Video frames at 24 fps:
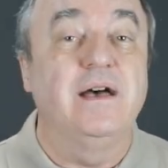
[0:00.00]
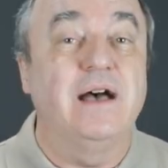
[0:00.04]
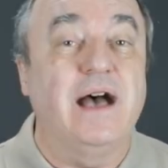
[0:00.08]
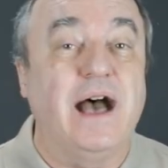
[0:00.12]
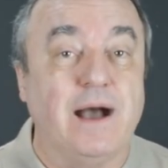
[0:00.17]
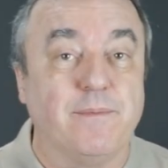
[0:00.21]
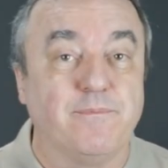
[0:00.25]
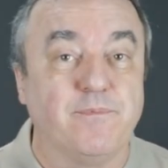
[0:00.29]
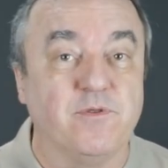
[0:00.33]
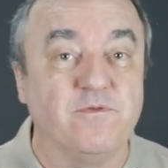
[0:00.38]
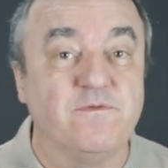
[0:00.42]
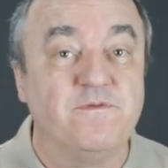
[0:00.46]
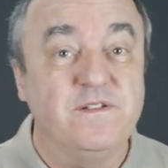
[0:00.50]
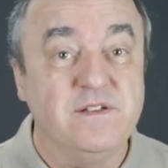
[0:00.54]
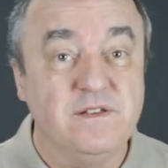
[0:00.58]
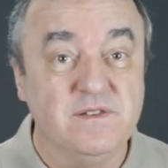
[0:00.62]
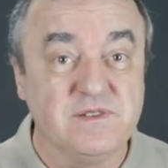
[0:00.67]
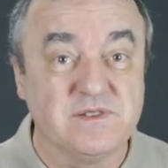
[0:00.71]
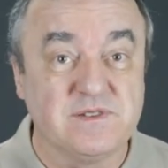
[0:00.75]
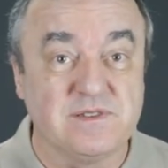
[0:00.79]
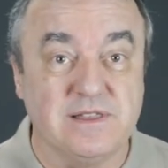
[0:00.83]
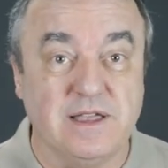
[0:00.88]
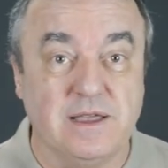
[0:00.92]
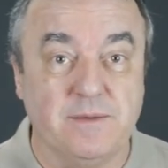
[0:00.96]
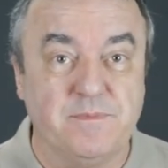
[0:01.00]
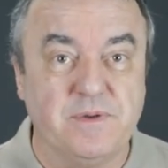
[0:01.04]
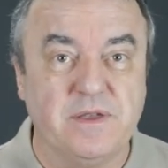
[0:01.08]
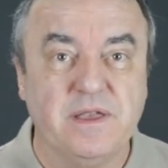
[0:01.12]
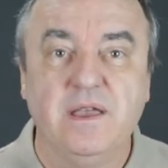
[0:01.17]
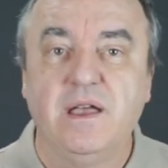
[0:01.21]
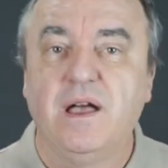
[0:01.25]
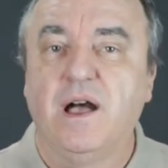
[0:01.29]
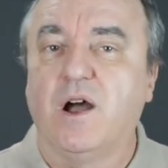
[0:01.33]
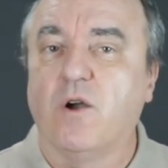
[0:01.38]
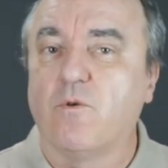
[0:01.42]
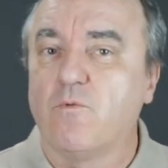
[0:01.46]
Hopper fill slip:
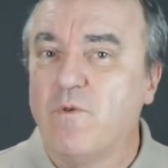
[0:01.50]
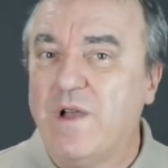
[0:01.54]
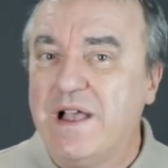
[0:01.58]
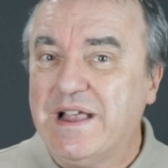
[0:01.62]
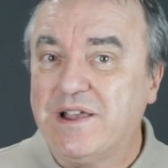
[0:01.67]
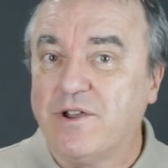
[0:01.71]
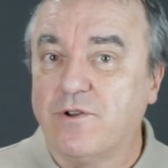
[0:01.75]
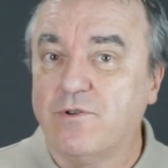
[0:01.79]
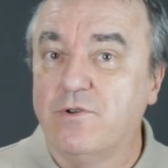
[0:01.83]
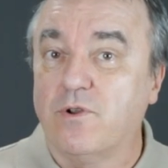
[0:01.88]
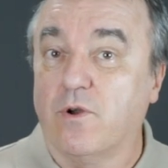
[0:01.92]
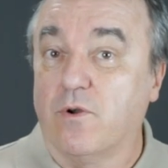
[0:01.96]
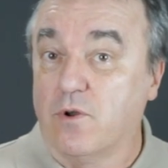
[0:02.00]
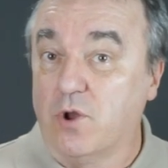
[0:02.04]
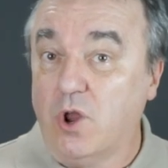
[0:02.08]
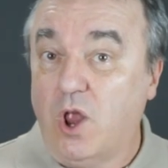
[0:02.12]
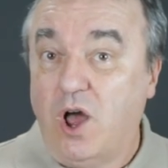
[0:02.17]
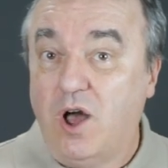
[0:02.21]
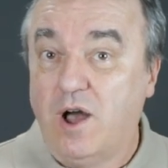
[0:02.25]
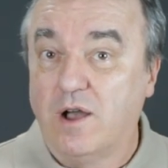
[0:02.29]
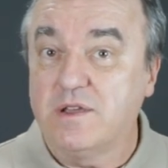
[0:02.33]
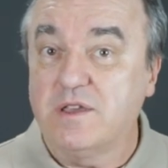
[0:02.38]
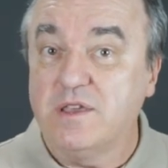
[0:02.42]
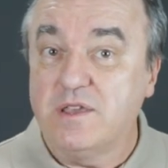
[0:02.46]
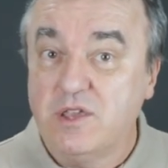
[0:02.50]
a record or log